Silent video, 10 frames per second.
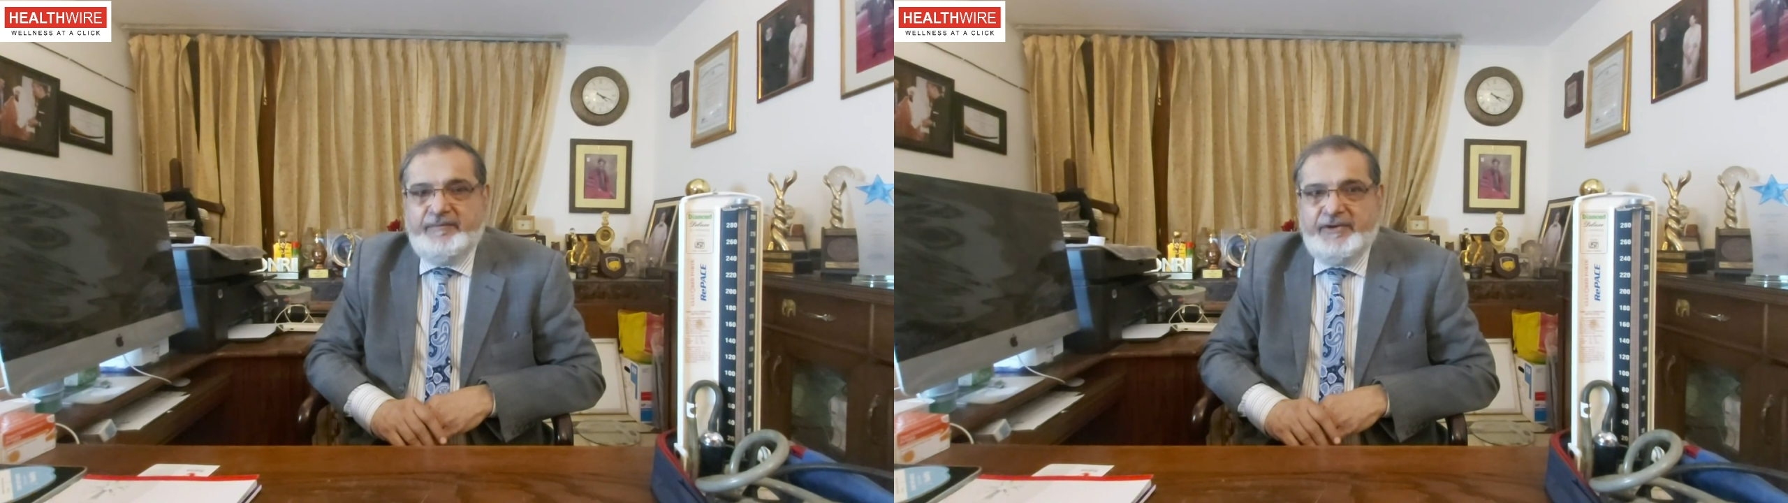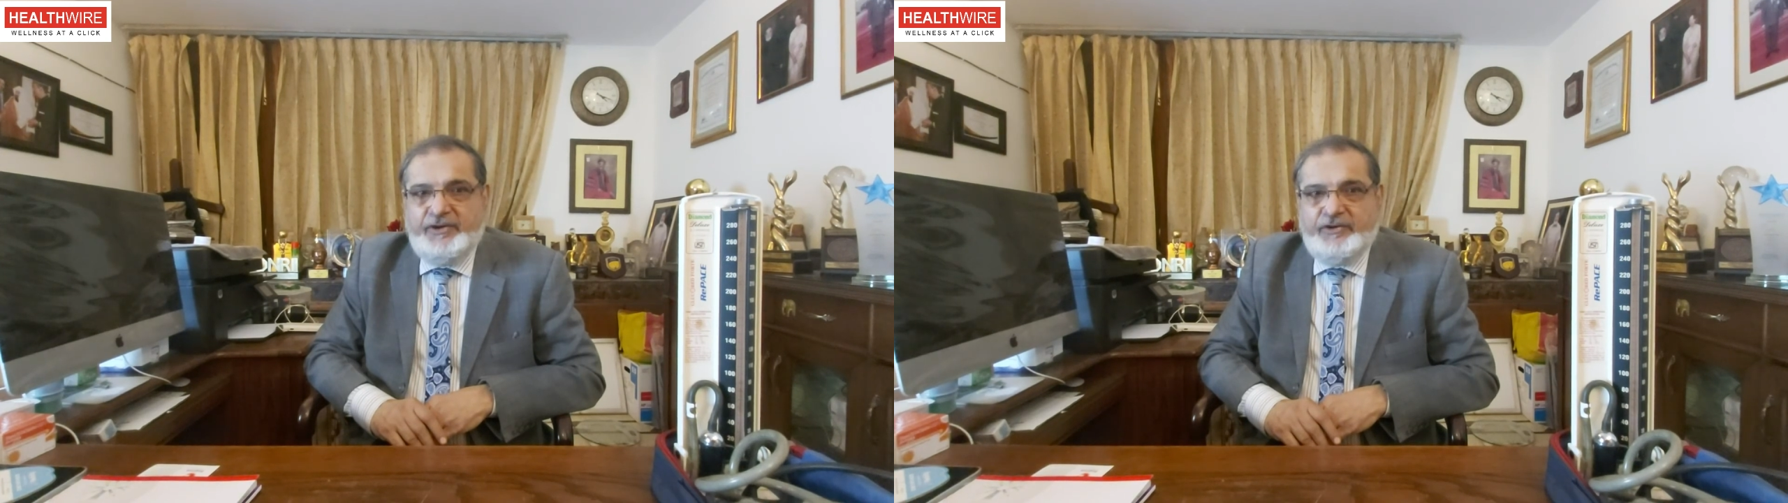
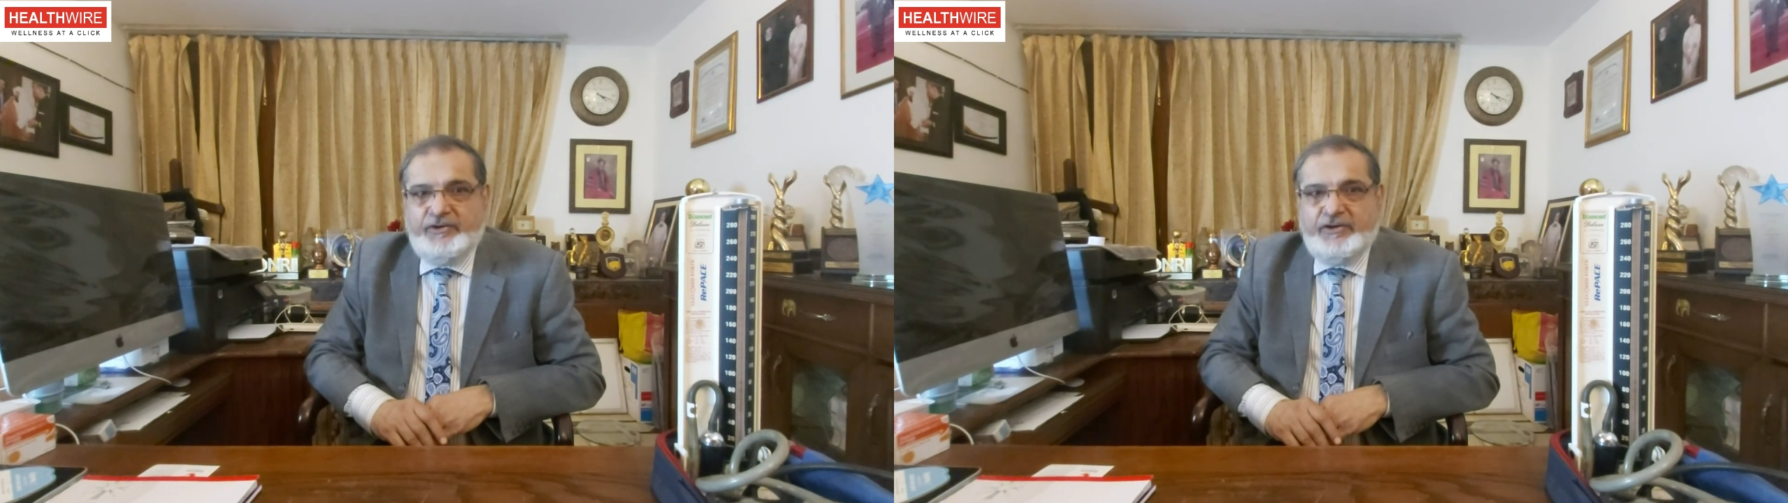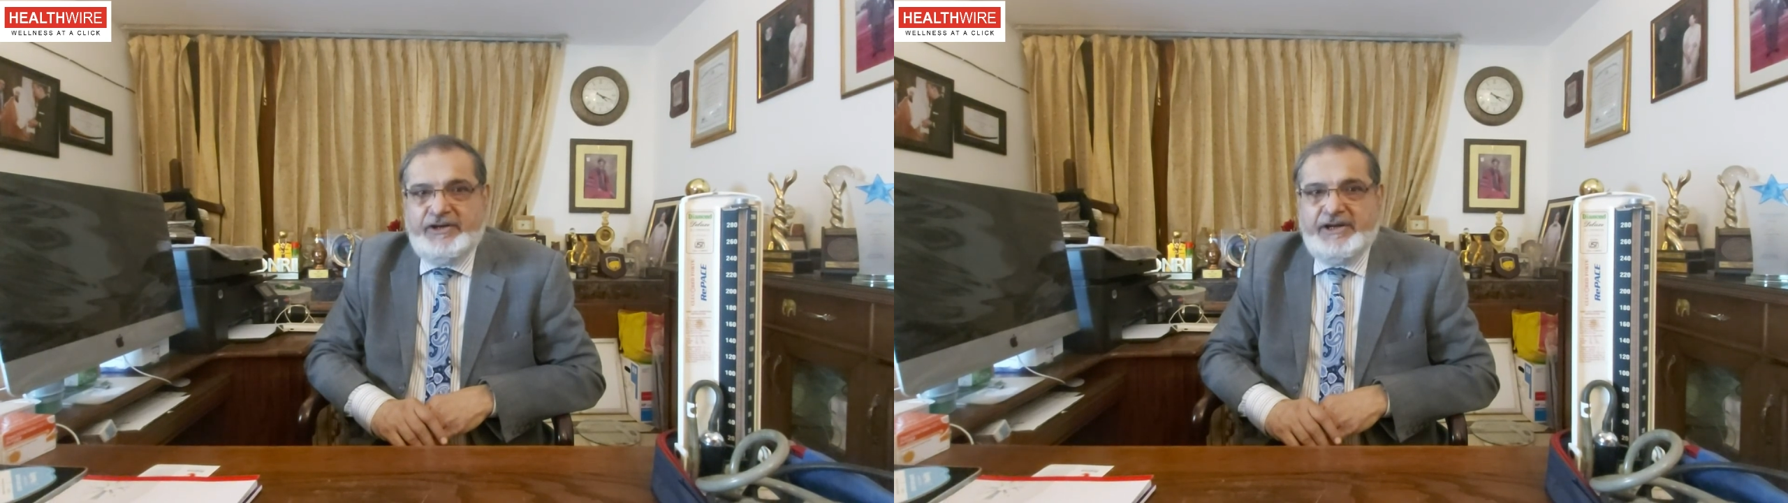
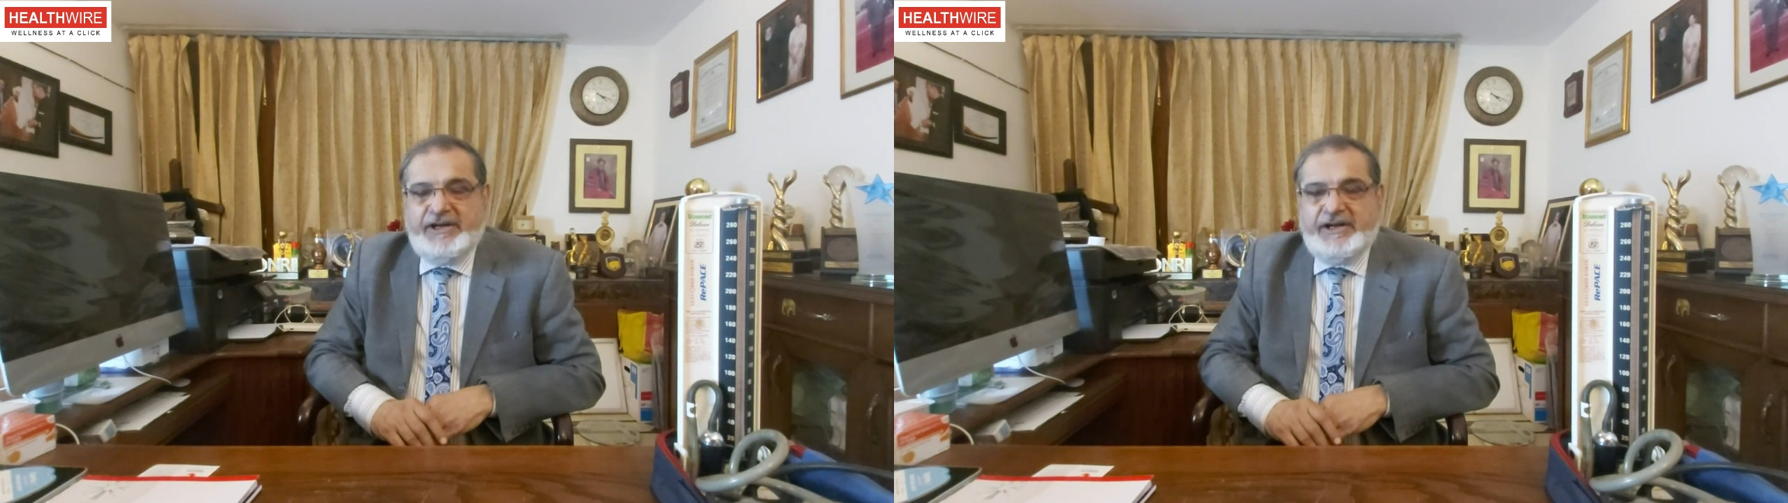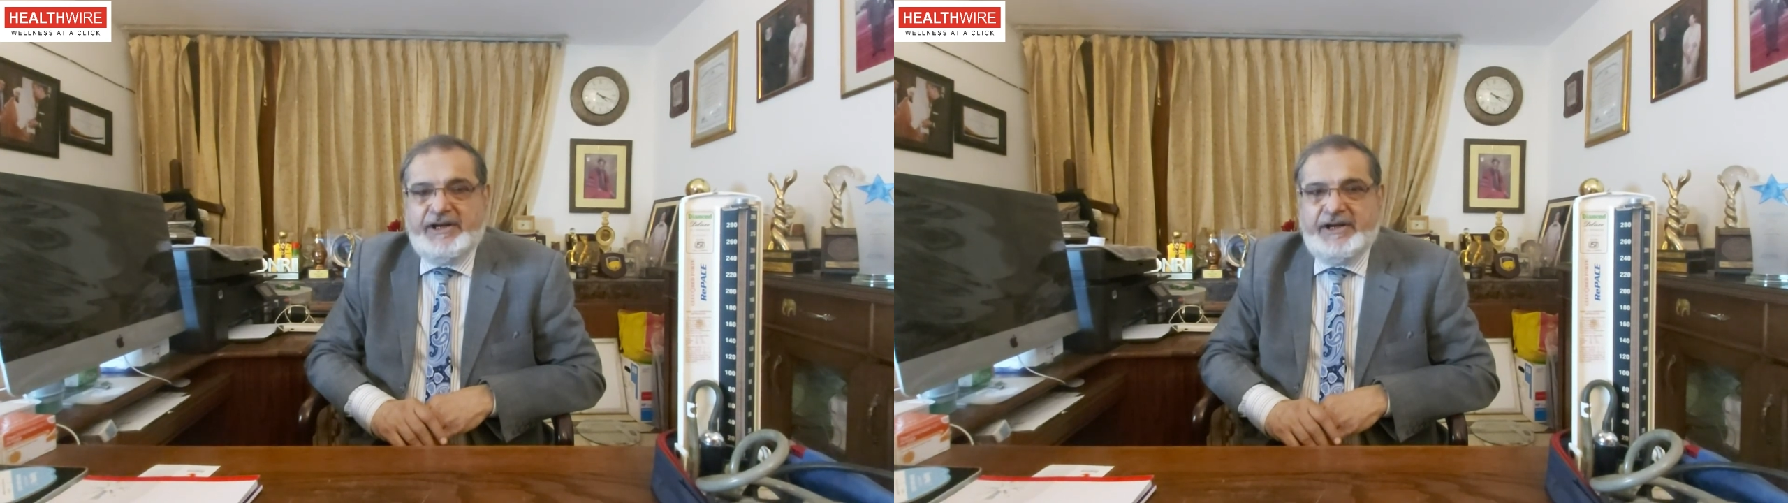
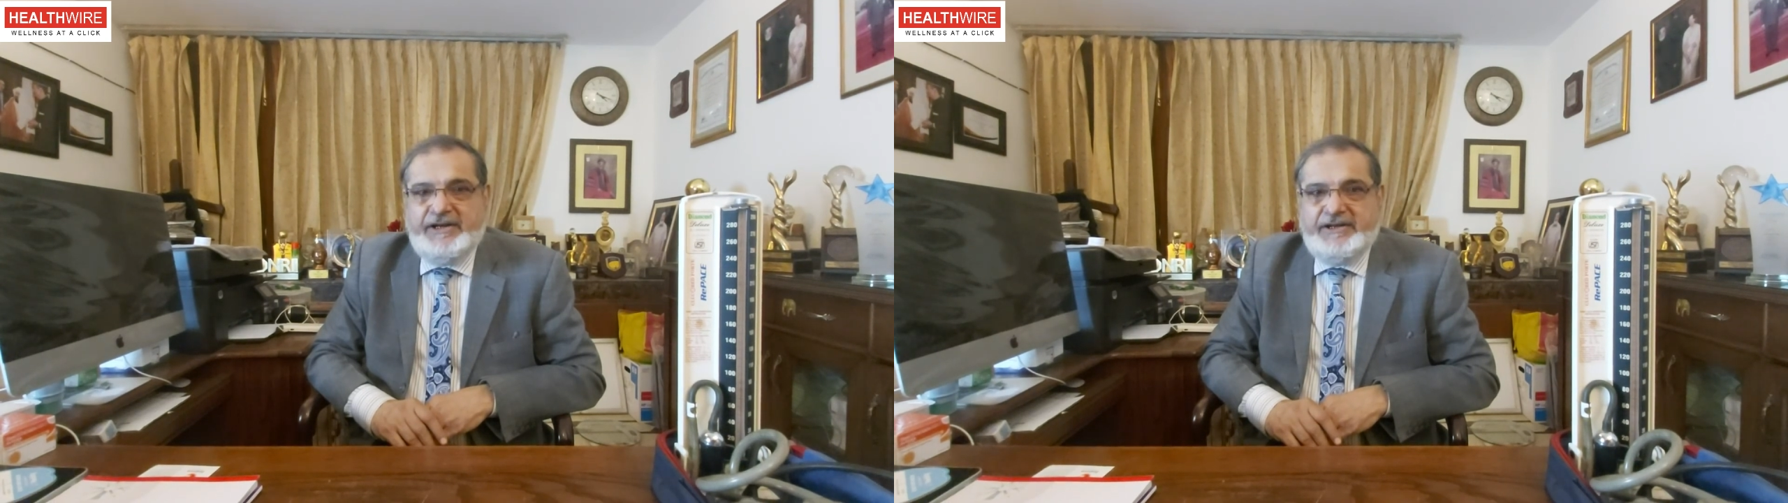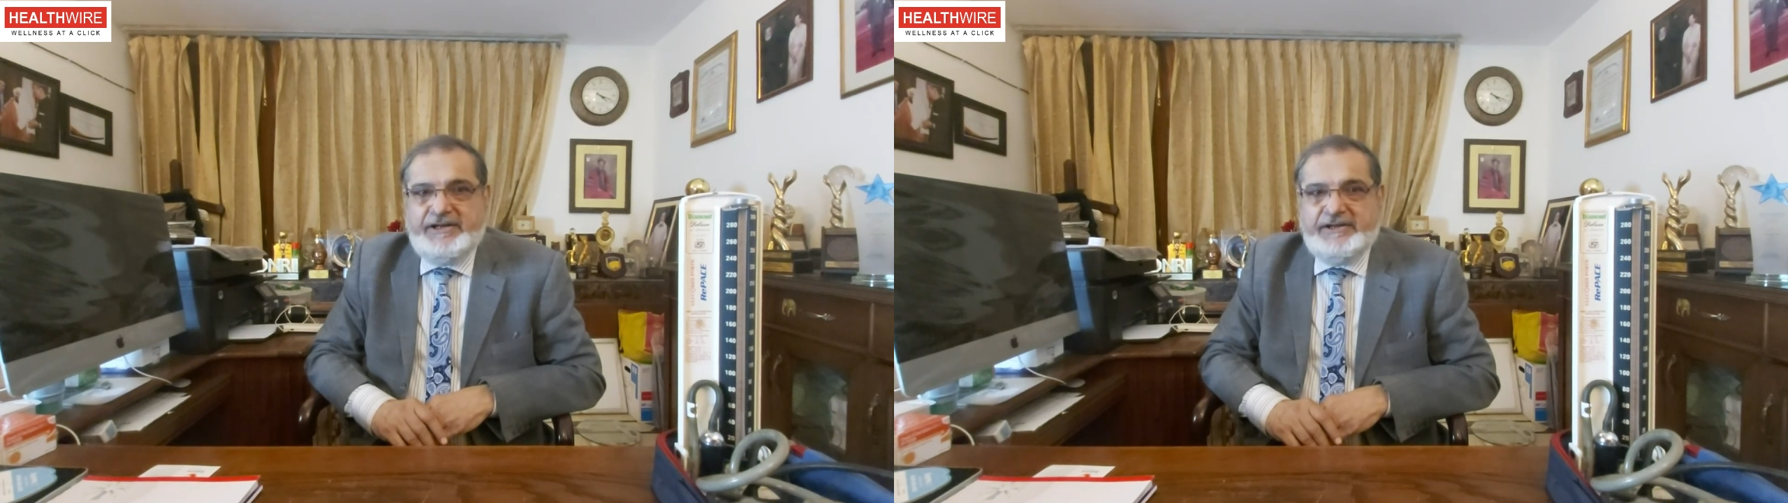neurological
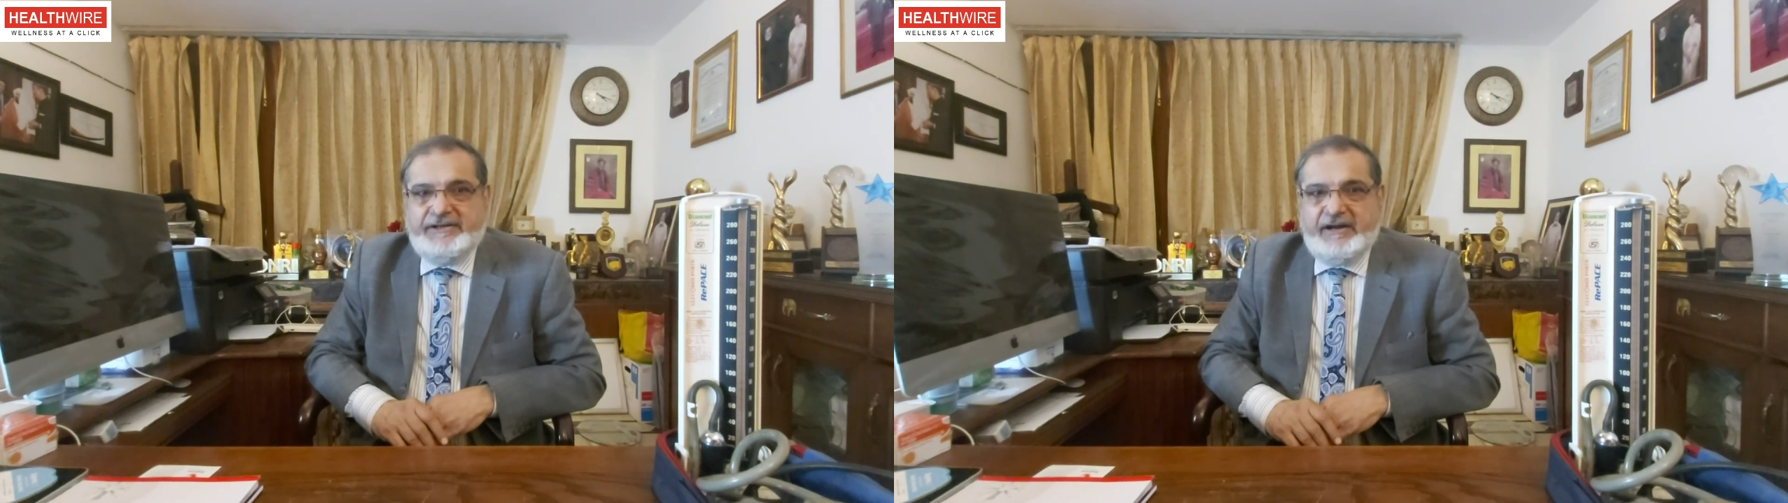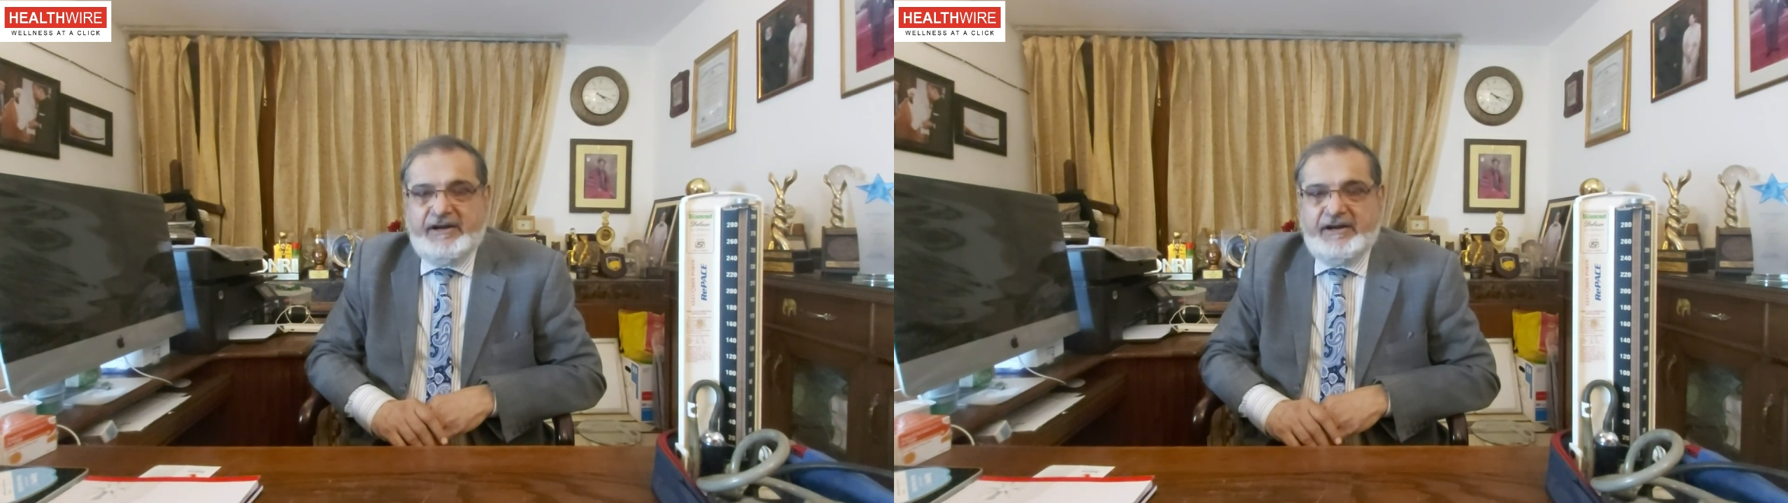conditions,